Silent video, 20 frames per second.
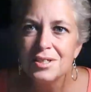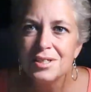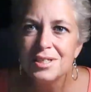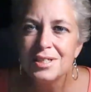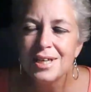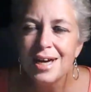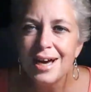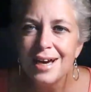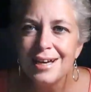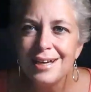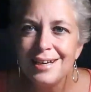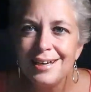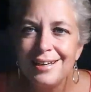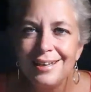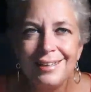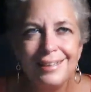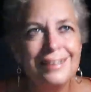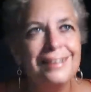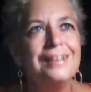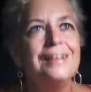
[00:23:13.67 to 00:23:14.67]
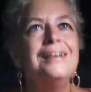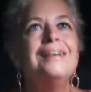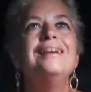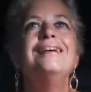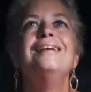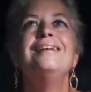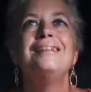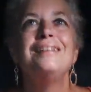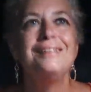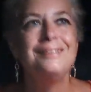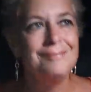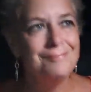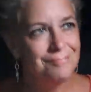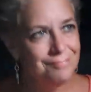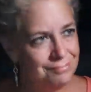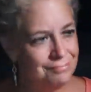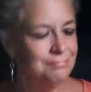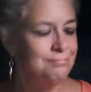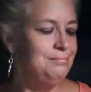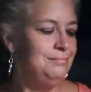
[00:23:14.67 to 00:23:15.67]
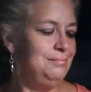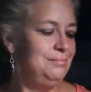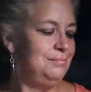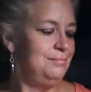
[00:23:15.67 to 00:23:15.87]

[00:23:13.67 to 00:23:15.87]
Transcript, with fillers: of society. You're